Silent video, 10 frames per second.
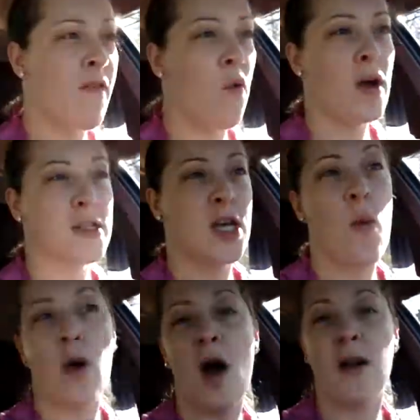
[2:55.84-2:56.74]
of what's
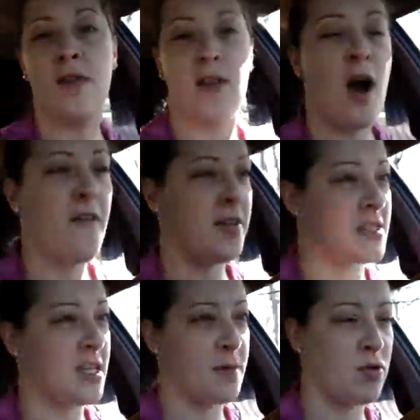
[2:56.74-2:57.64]
going on in the
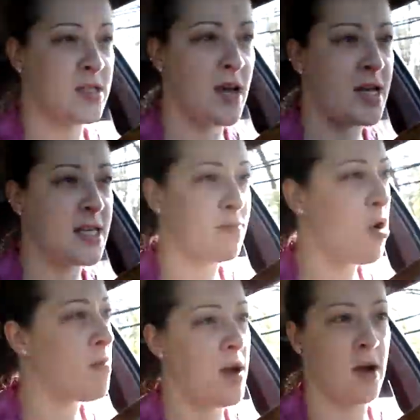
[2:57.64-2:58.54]
office at the precise
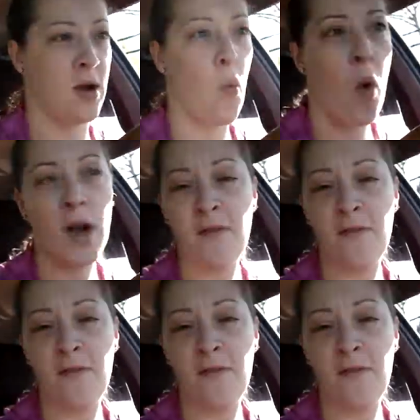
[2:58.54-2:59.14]
moment. One